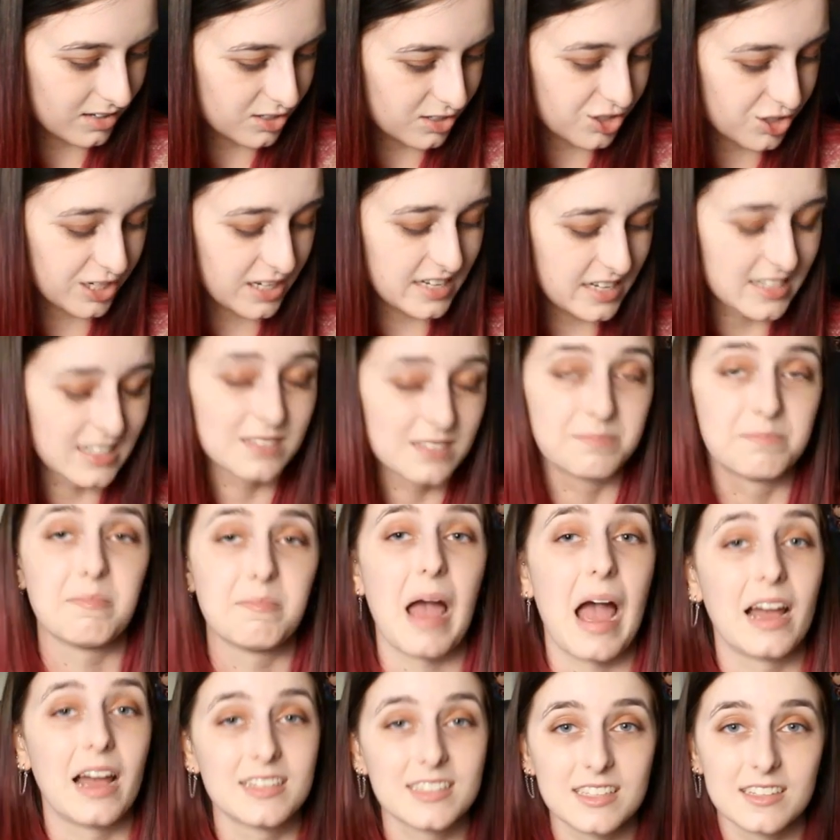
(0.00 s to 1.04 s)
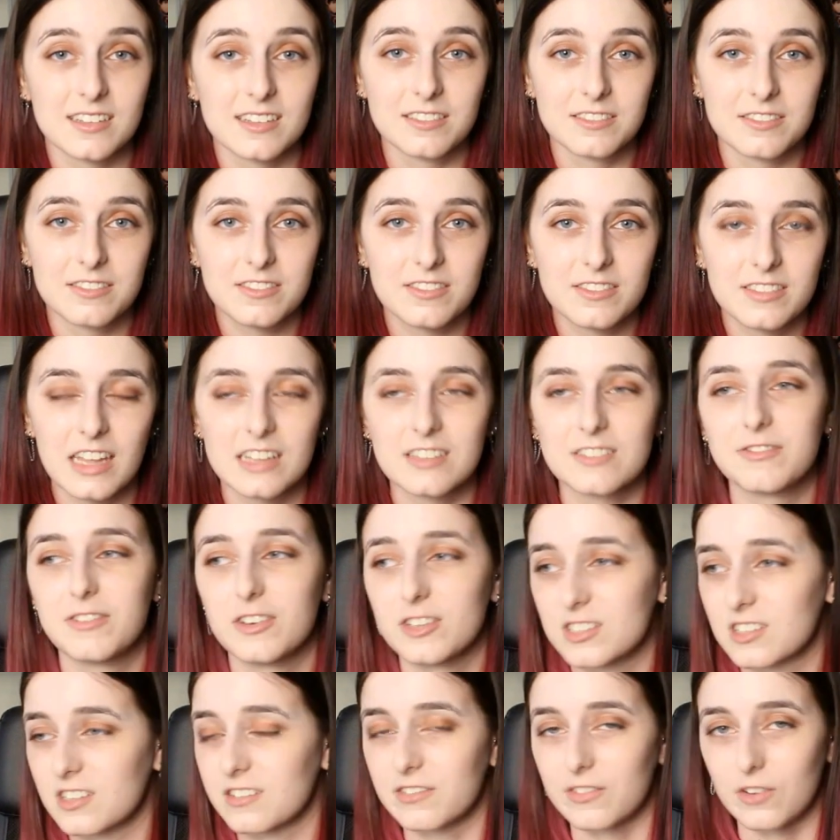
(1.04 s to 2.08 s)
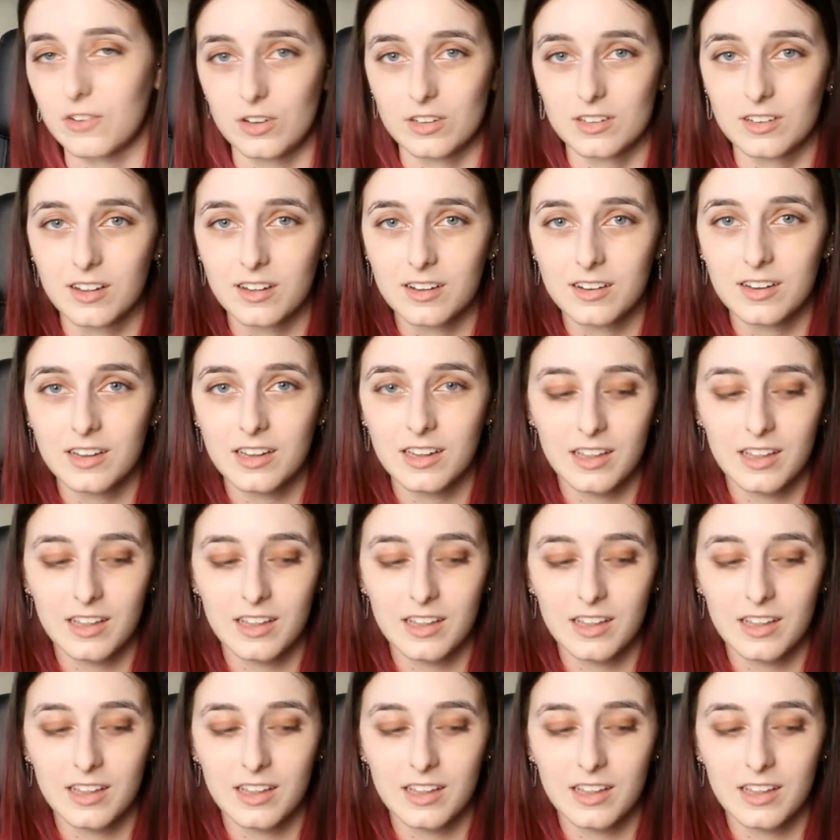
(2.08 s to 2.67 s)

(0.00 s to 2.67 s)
She is massive. That's first of all.